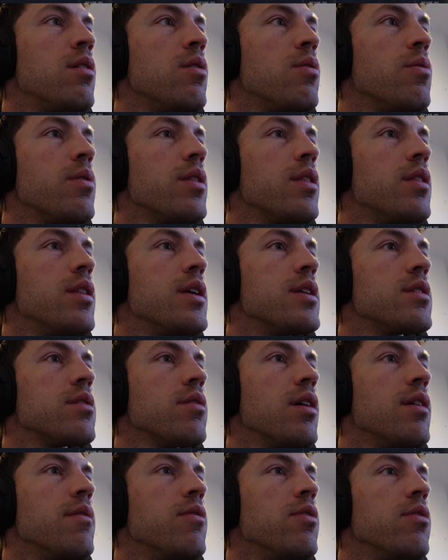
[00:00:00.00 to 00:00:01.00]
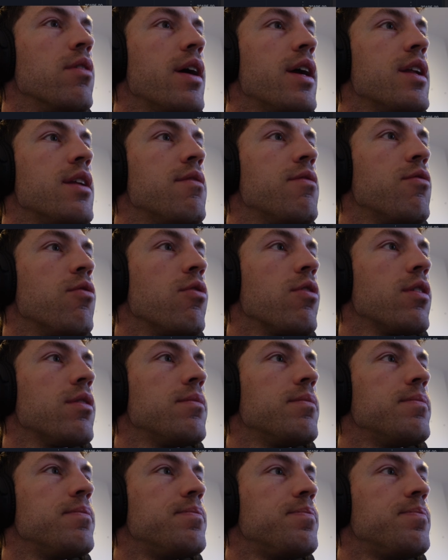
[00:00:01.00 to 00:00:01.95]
with this level, 84.